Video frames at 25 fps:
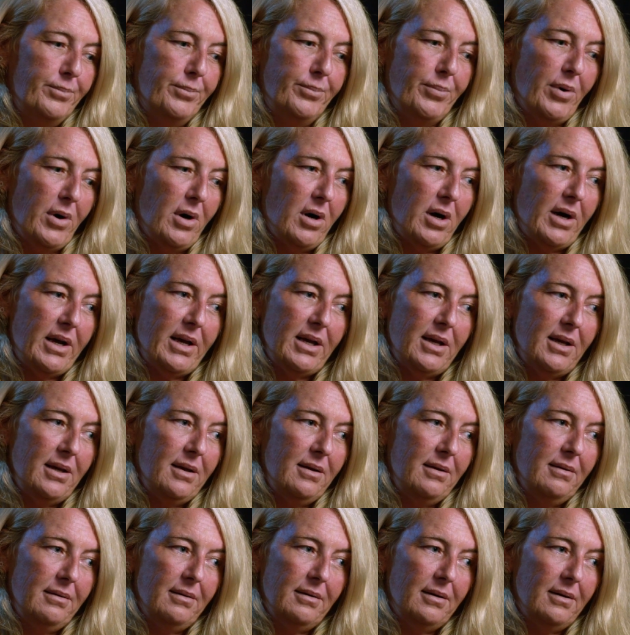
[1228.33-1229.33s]

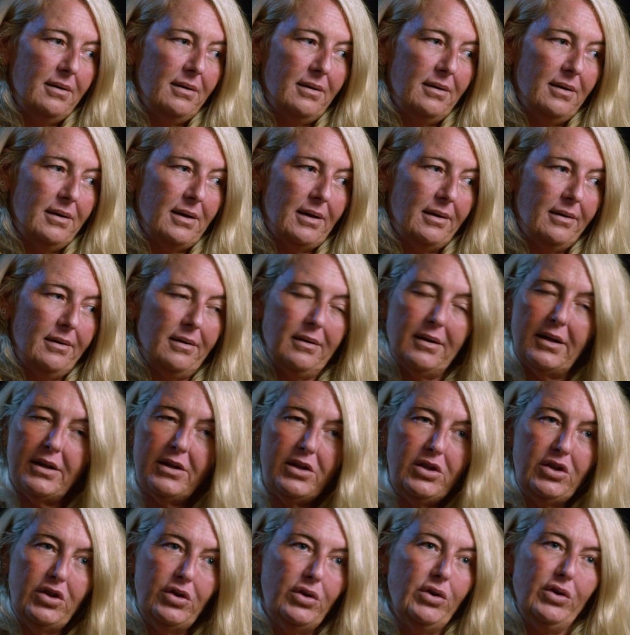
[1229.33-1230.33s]
by a, a
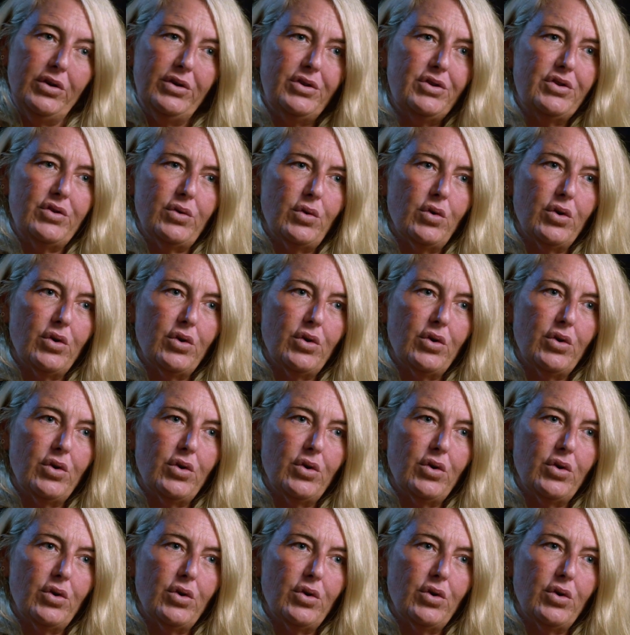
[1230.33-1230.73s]
huge